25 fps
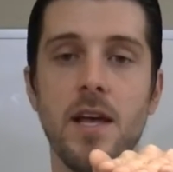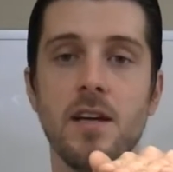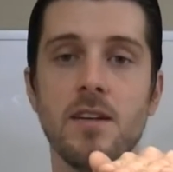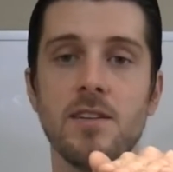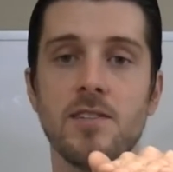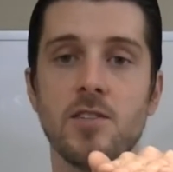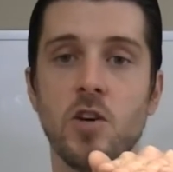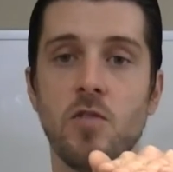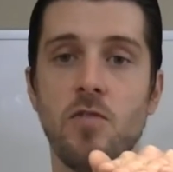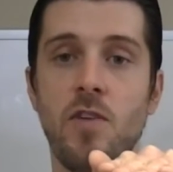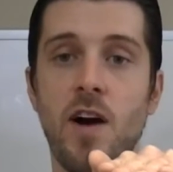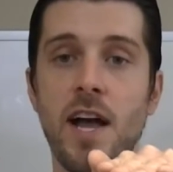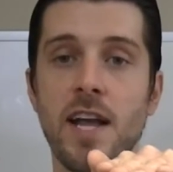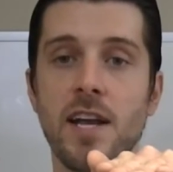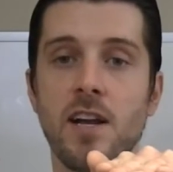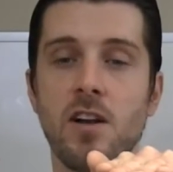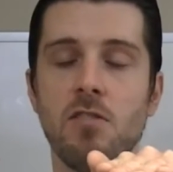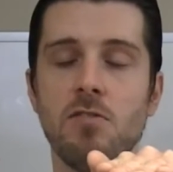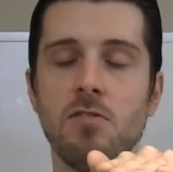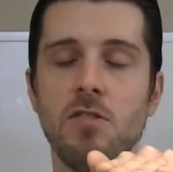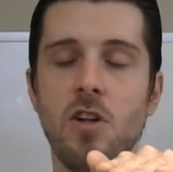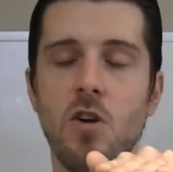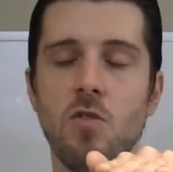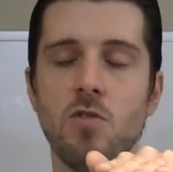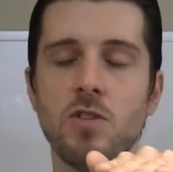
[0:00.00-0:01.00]
So if I
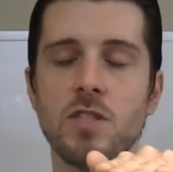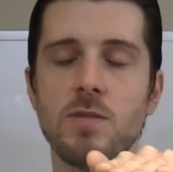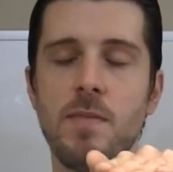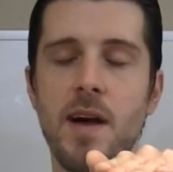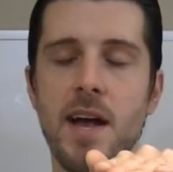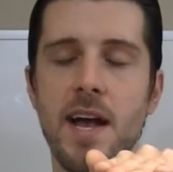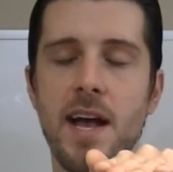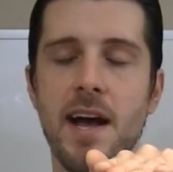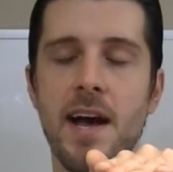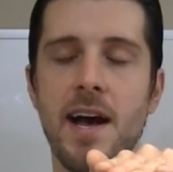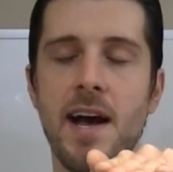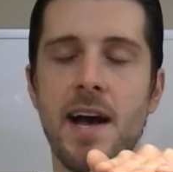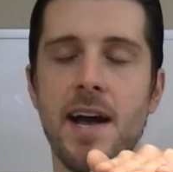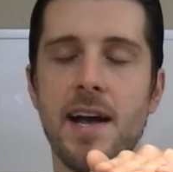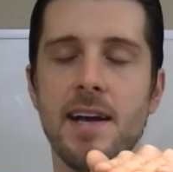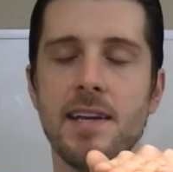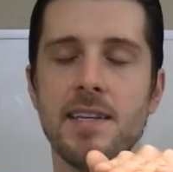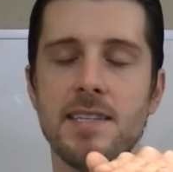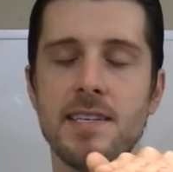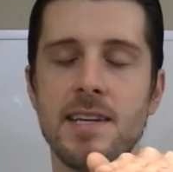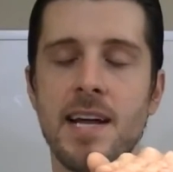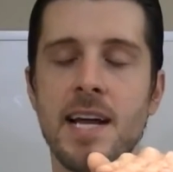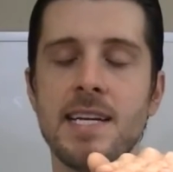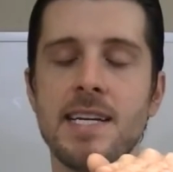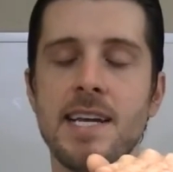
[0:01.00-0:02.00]
close my
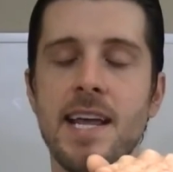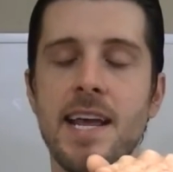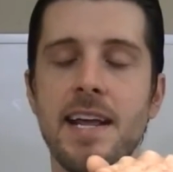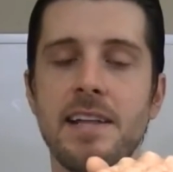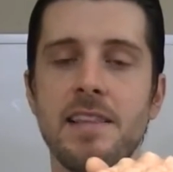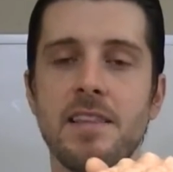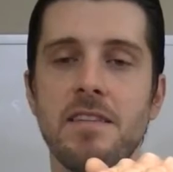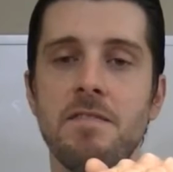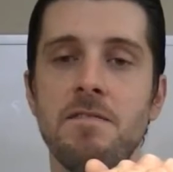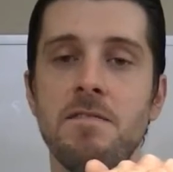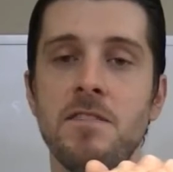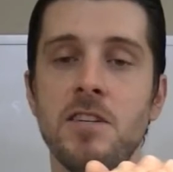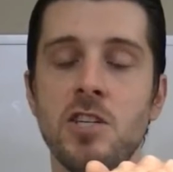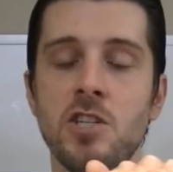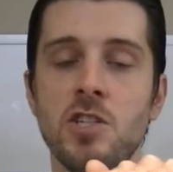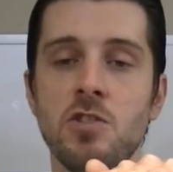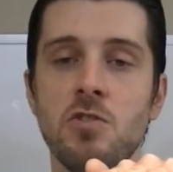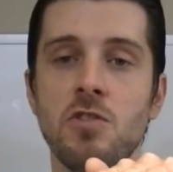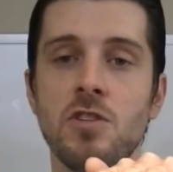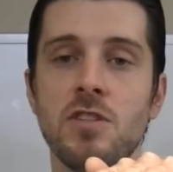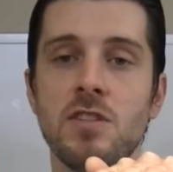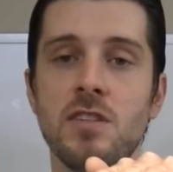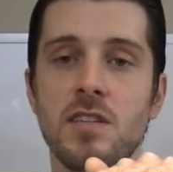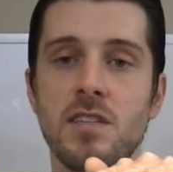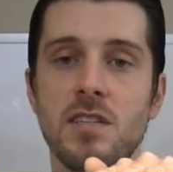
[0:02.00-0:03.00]
eyes and I take the
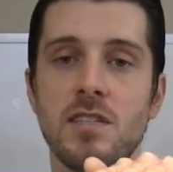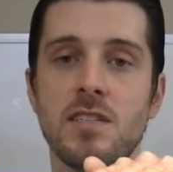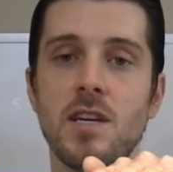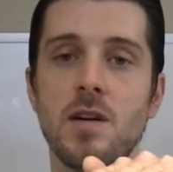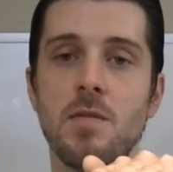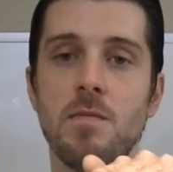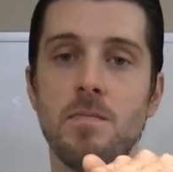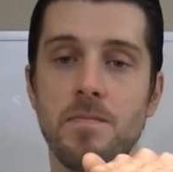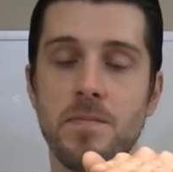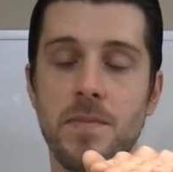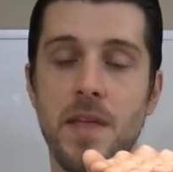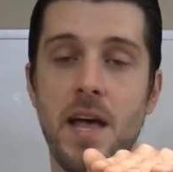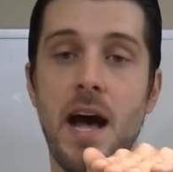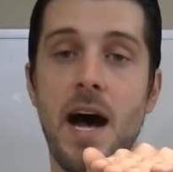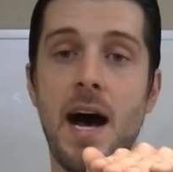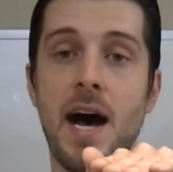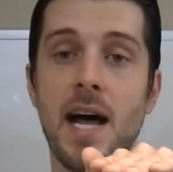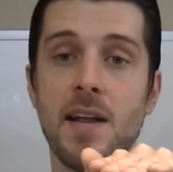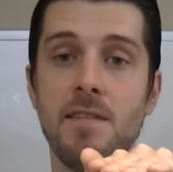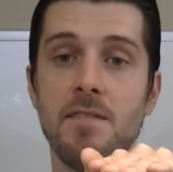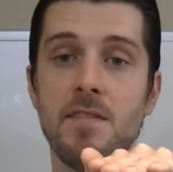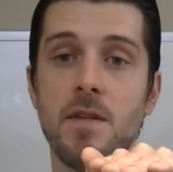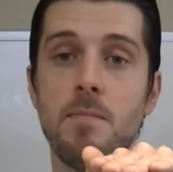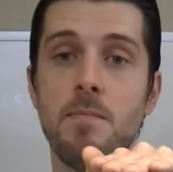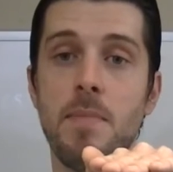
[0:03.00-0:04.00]
visual system
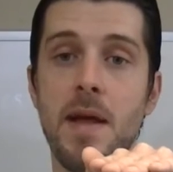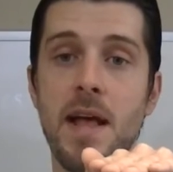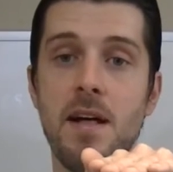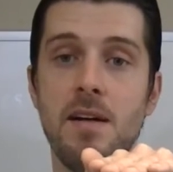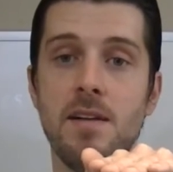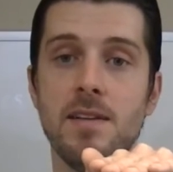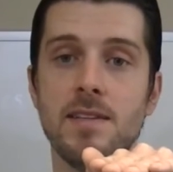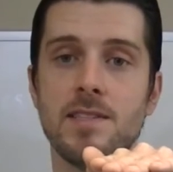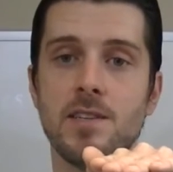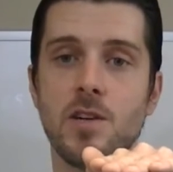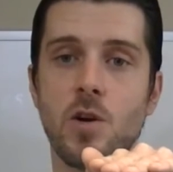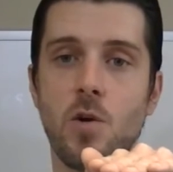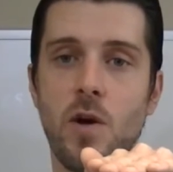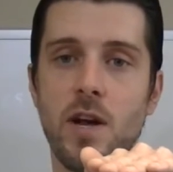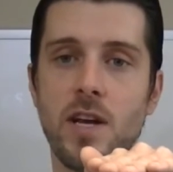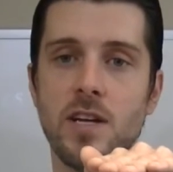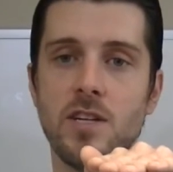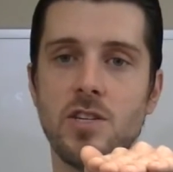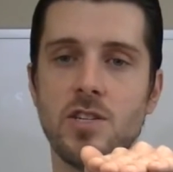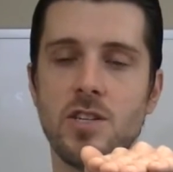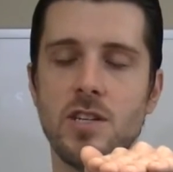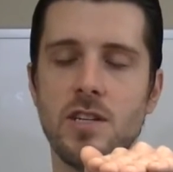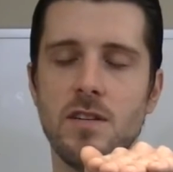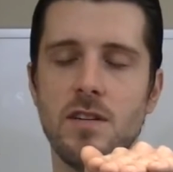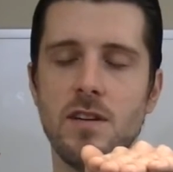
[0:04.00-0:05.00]
out of the balance
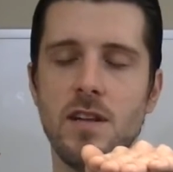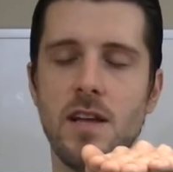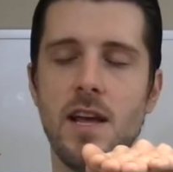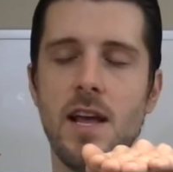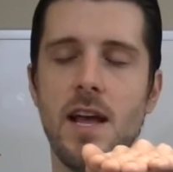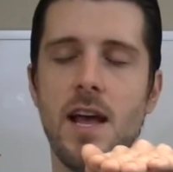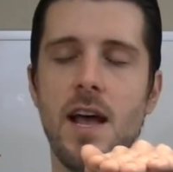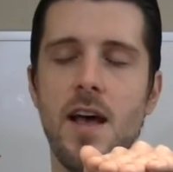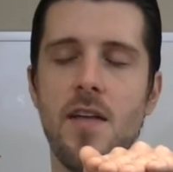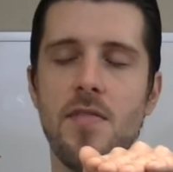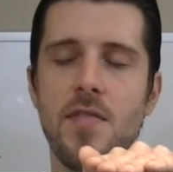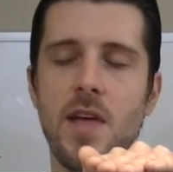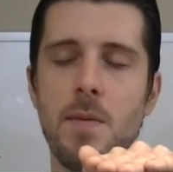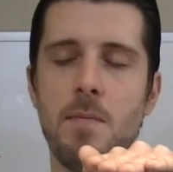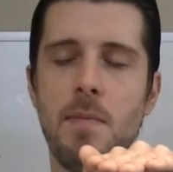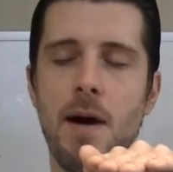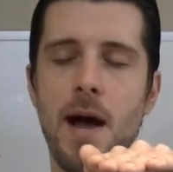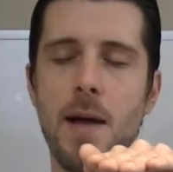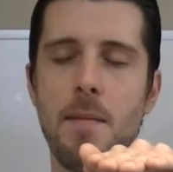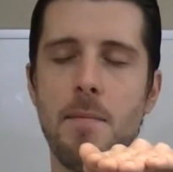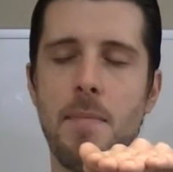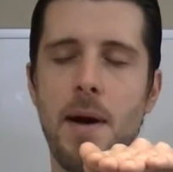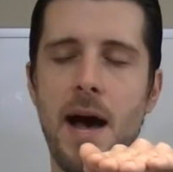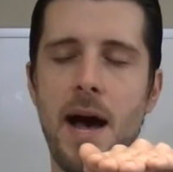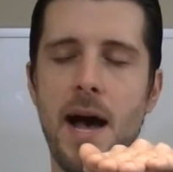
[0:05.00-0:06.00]
equation, then
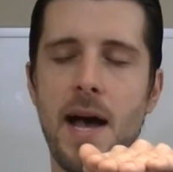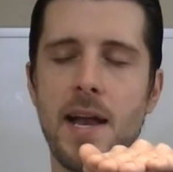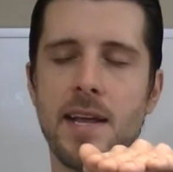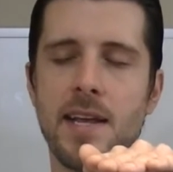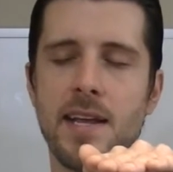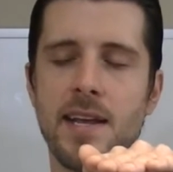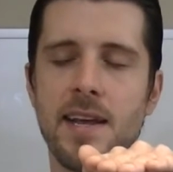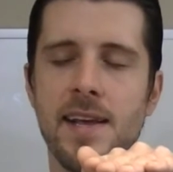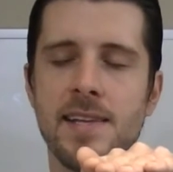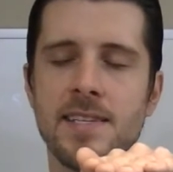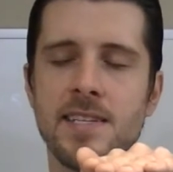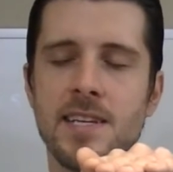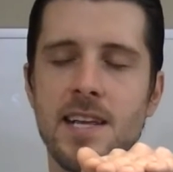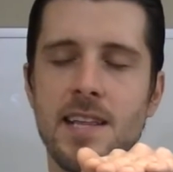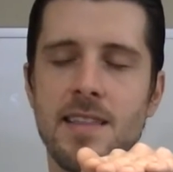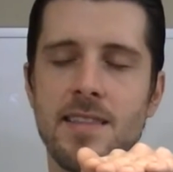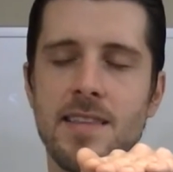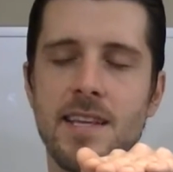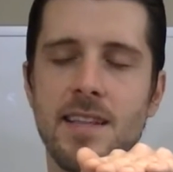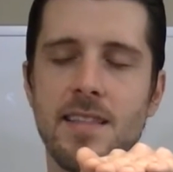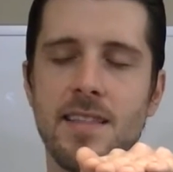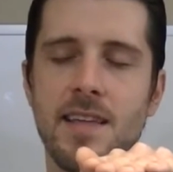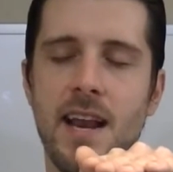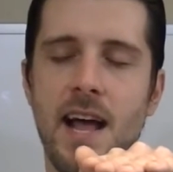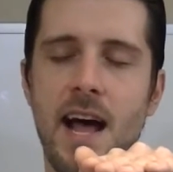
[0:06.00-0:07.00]
my body is going to
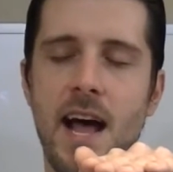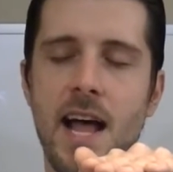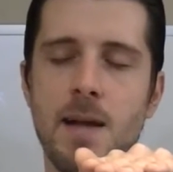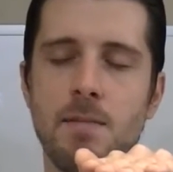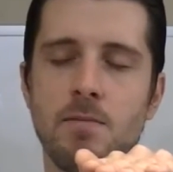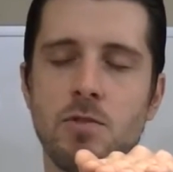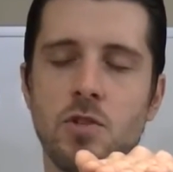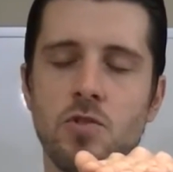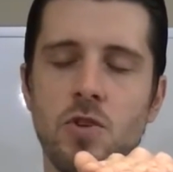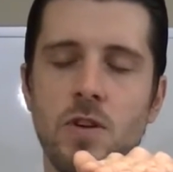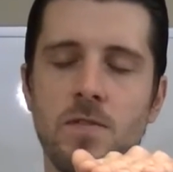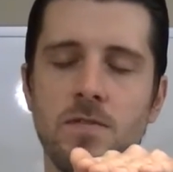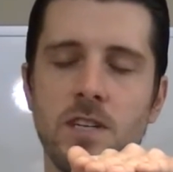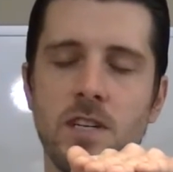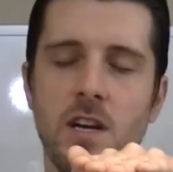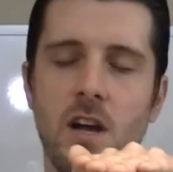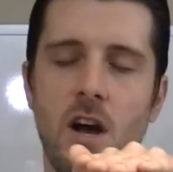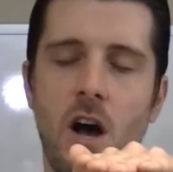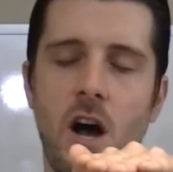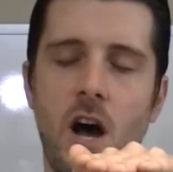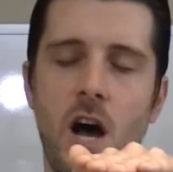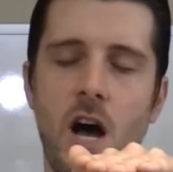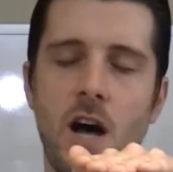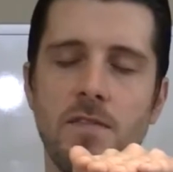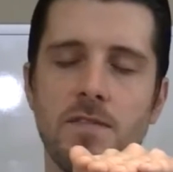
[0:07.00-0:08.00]
think that I am drifting
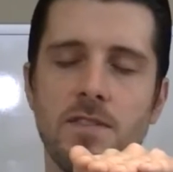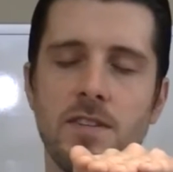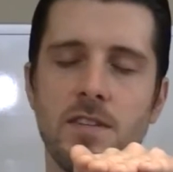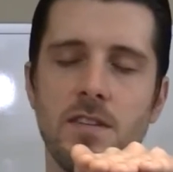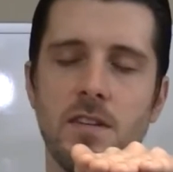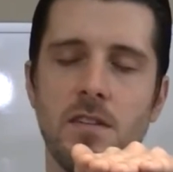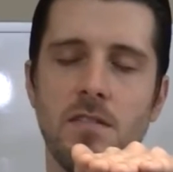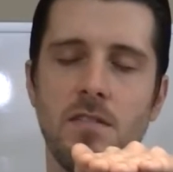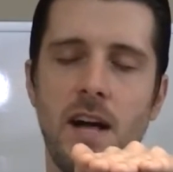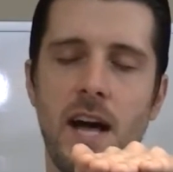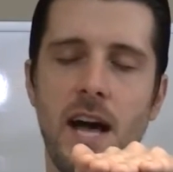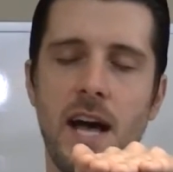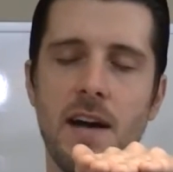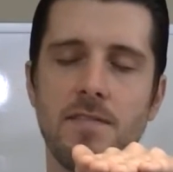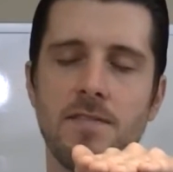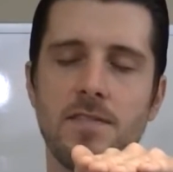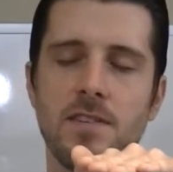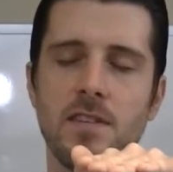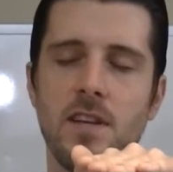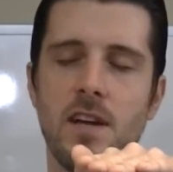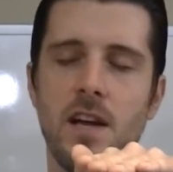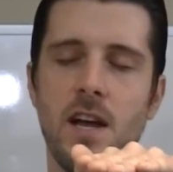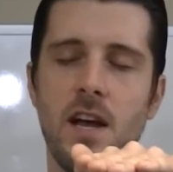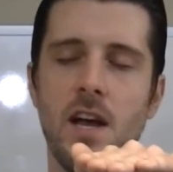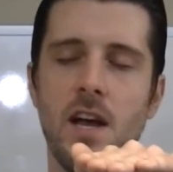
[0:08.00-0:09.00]
off to the left.